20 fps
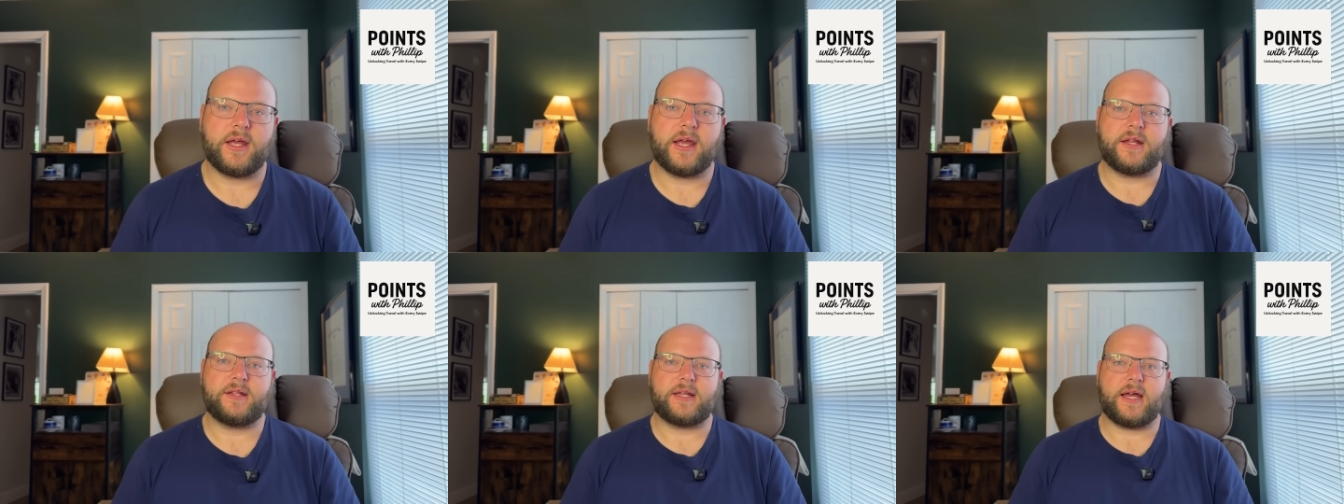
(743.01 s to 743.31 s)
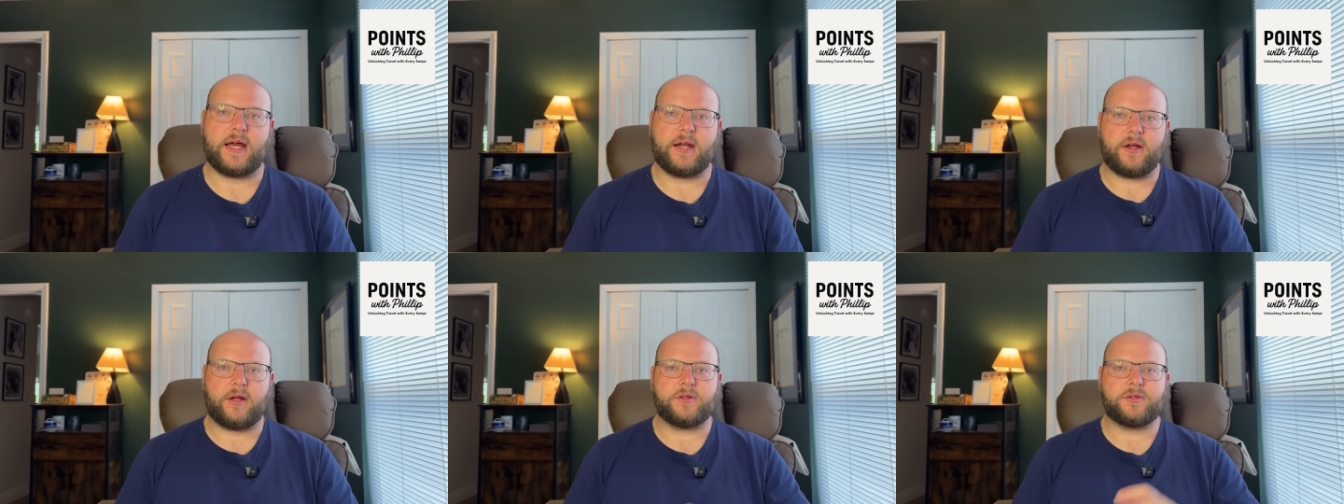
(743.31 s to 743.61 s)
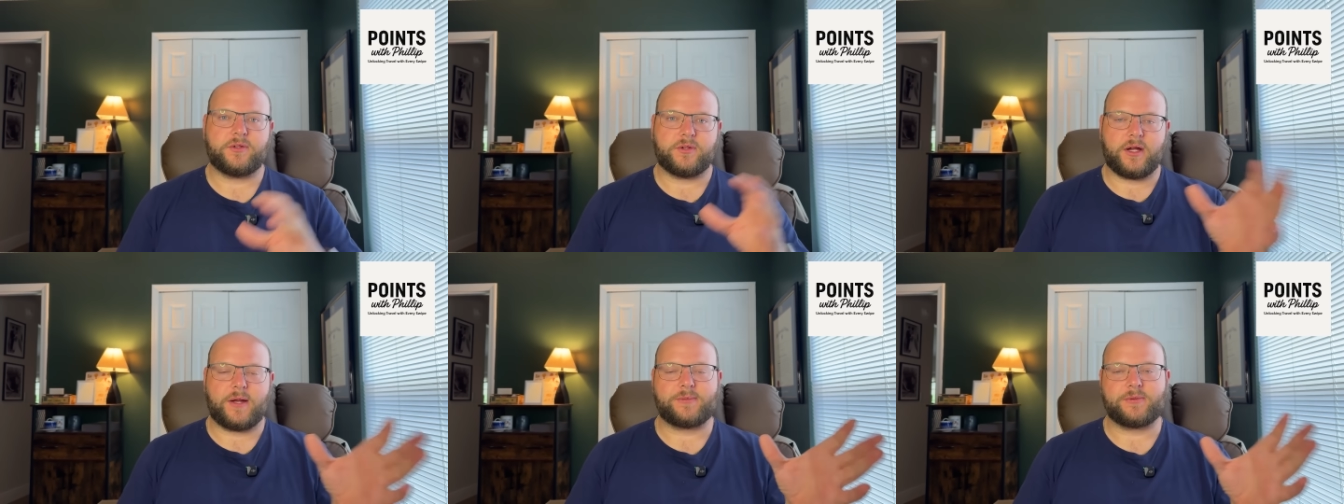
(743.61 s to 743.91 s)
and that
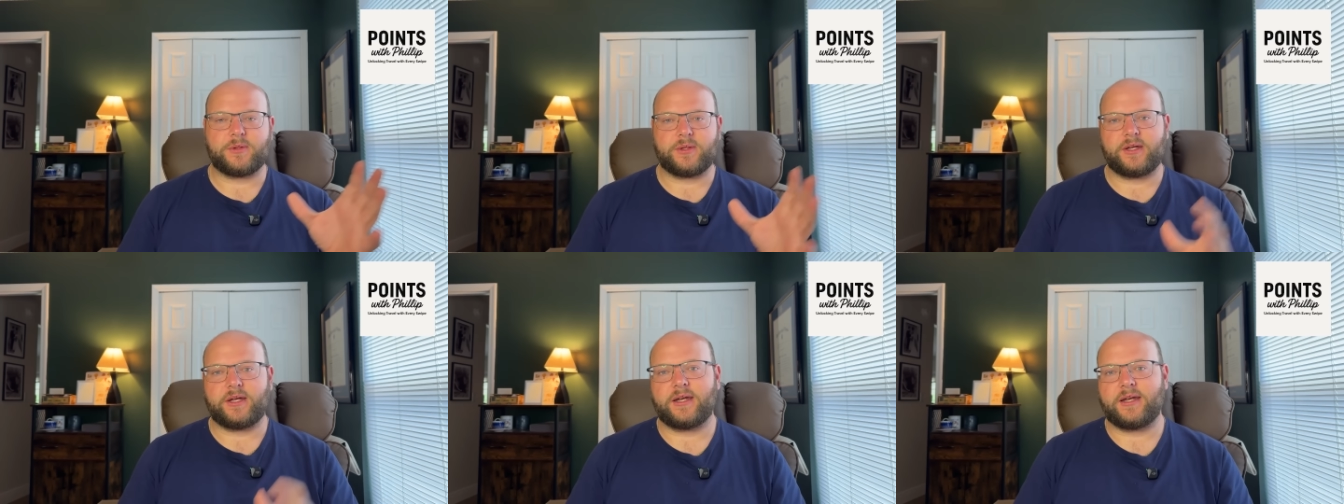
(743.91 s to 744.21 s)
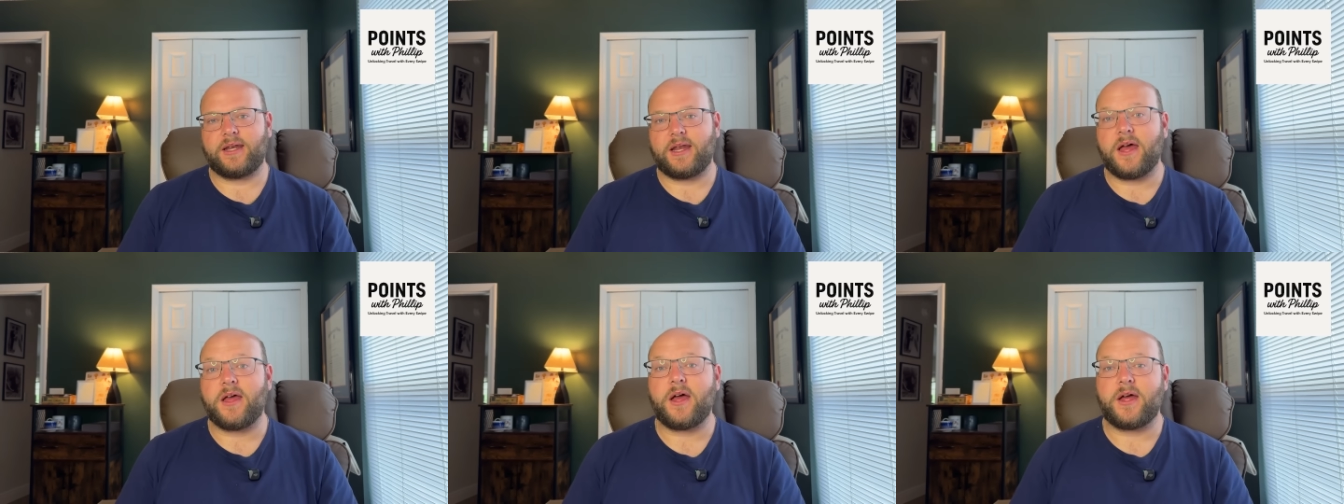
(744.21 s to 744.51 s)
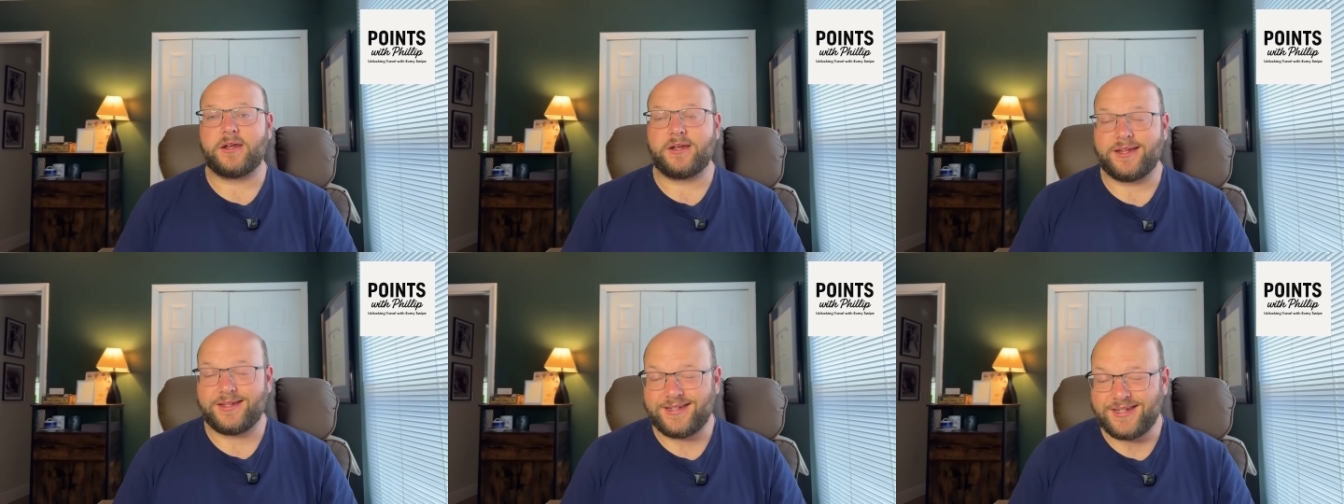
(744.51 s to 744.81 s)
also comes with
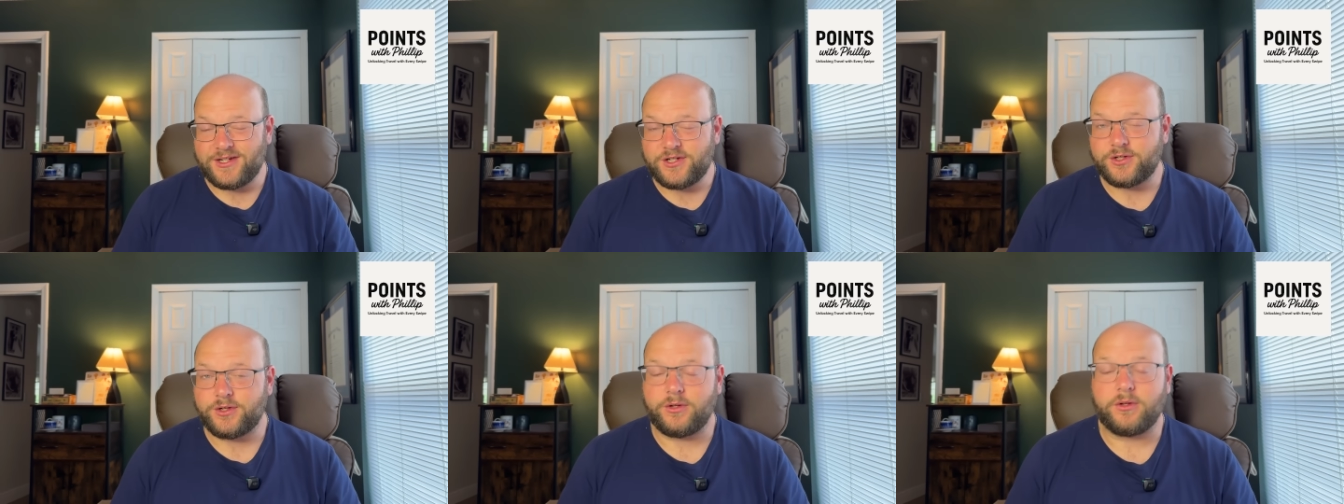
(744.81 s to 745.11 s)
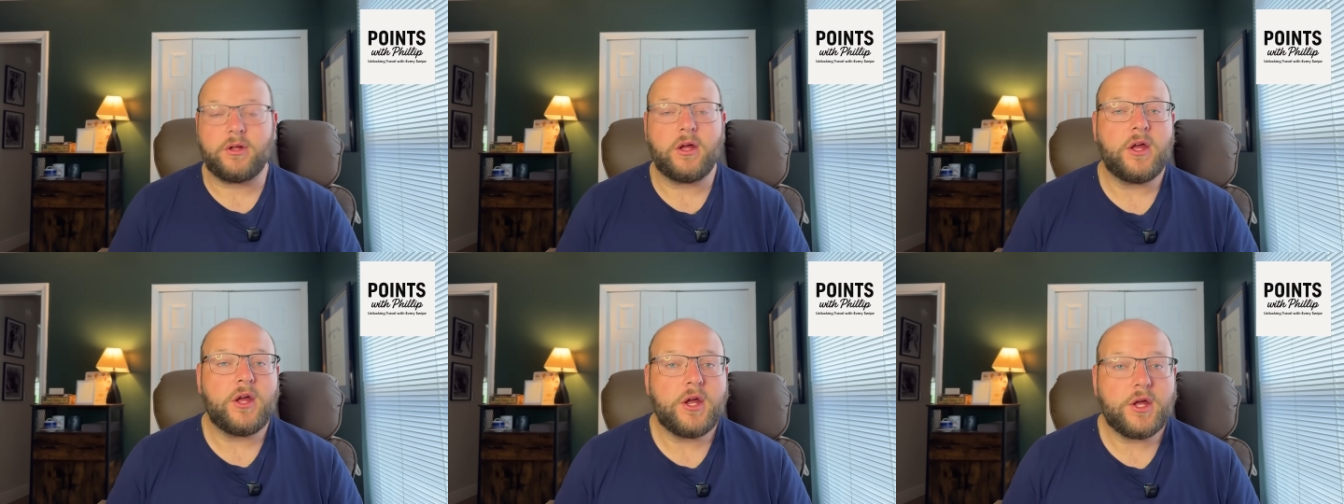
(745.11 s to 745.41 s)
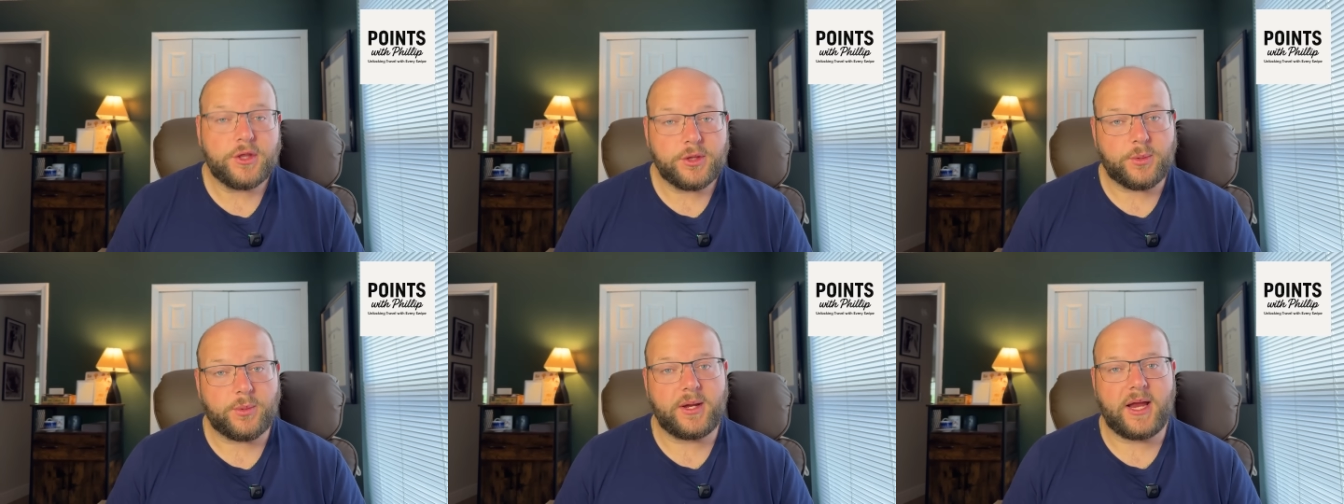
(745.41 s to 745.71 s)
an additional
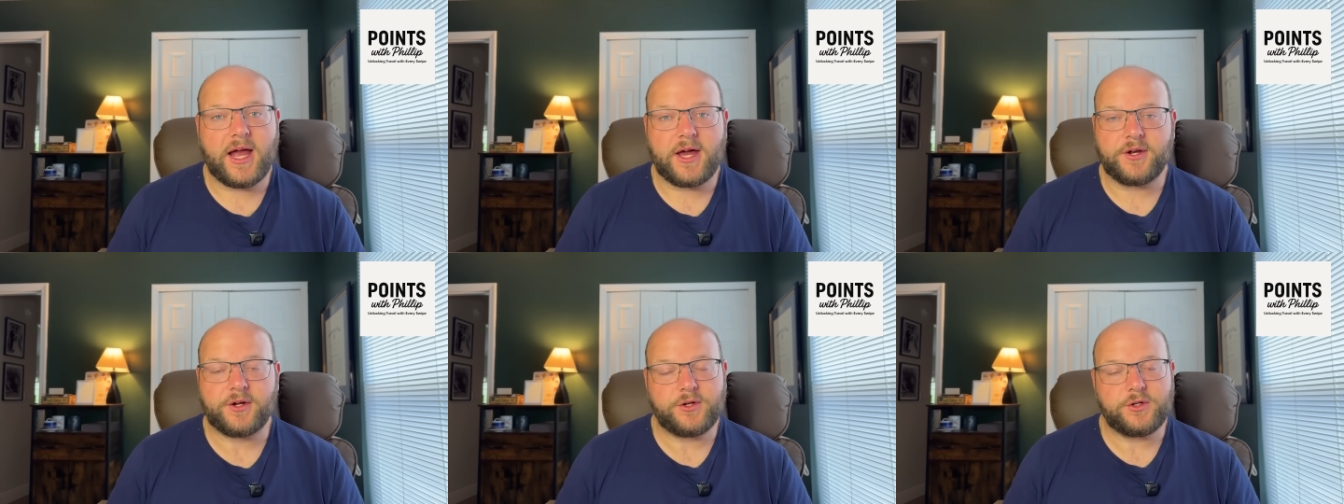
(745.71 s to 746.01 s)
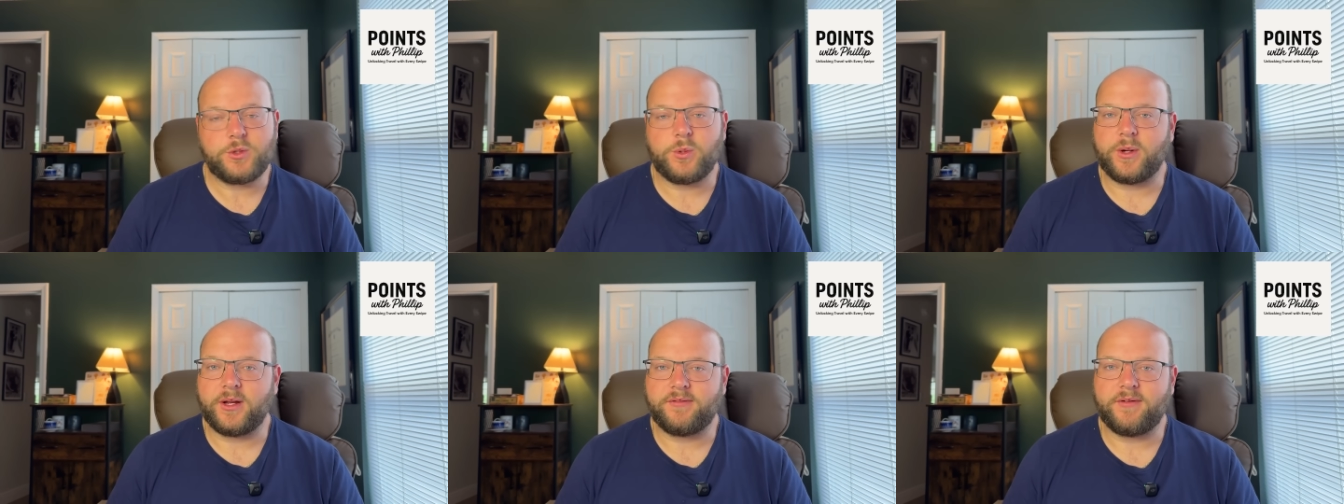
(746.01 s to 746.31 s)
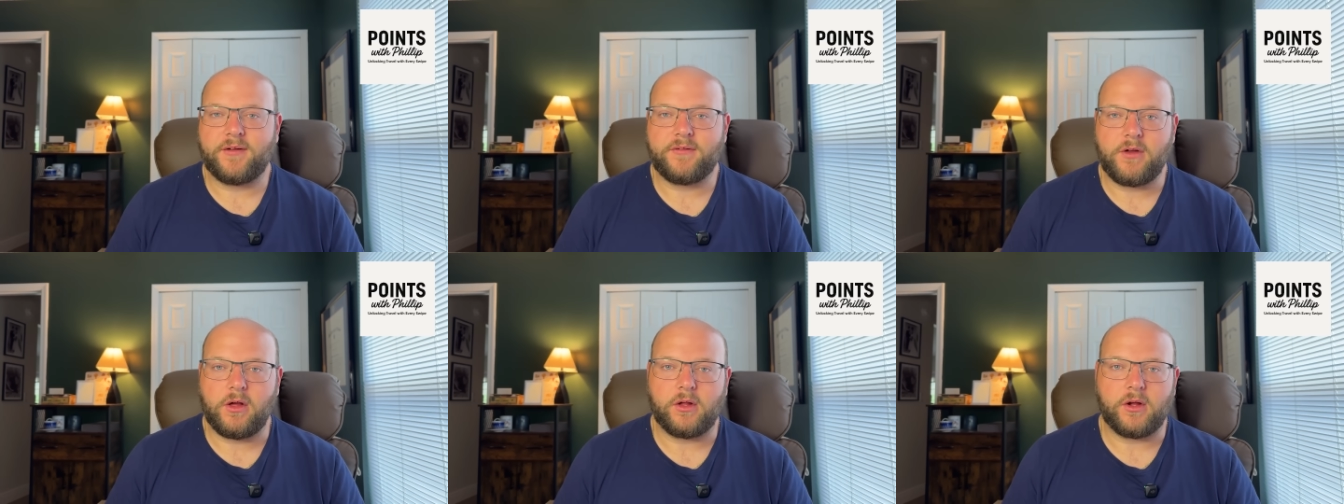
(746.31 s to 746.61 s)

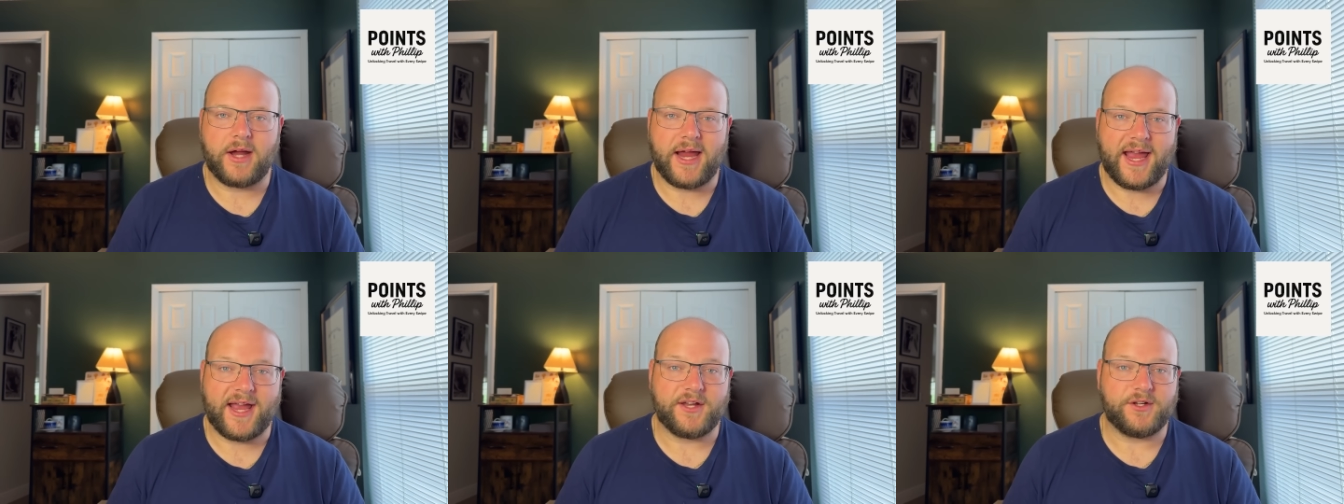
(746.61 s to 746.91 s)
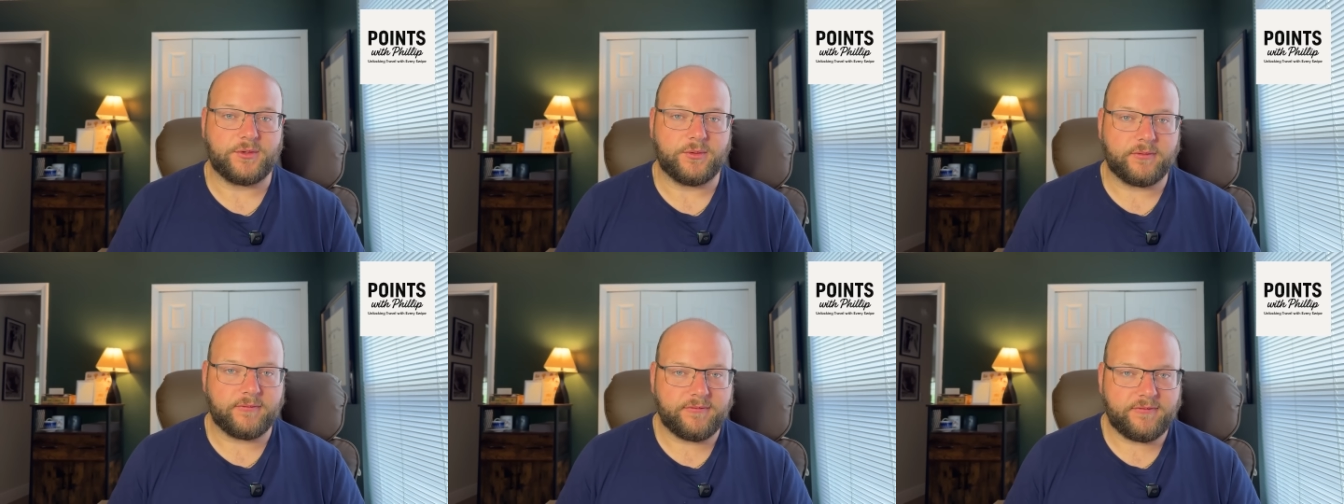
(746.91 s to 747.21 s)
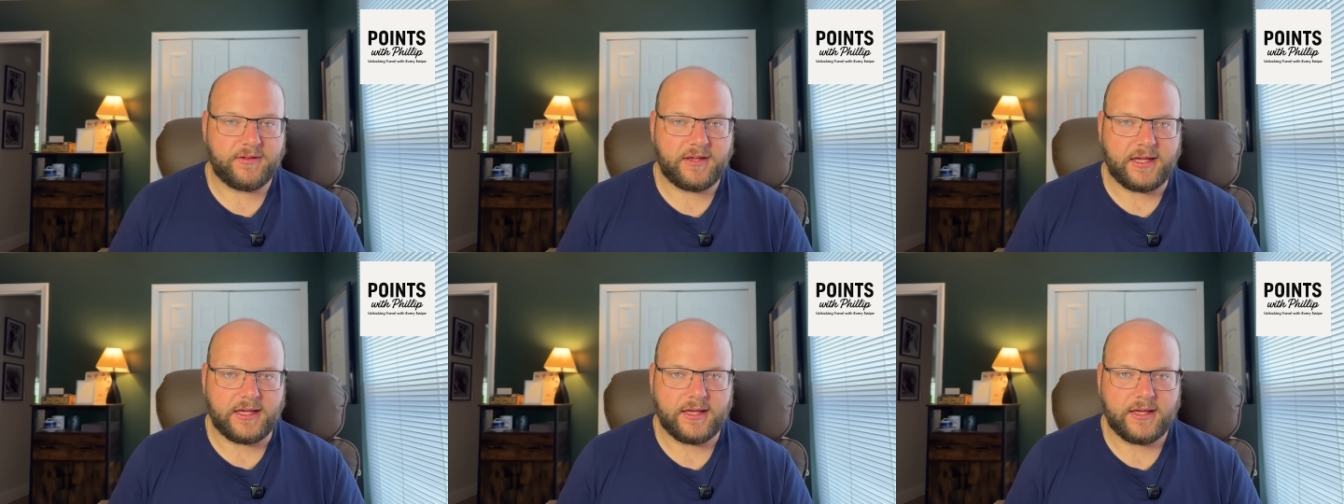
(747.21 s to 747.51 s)
$325 annual
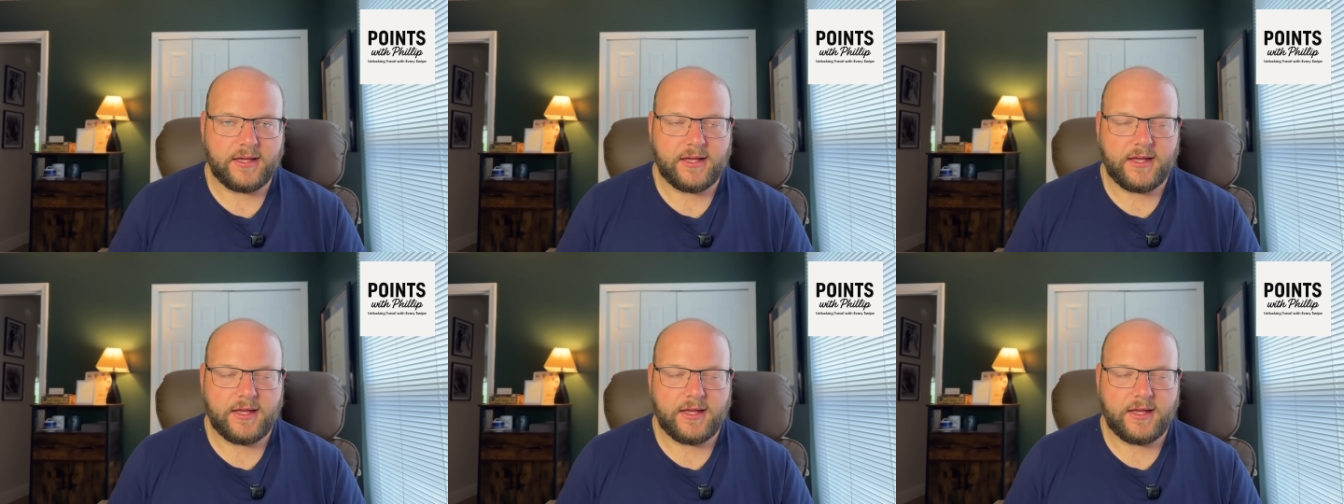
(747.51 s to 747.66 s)
fee.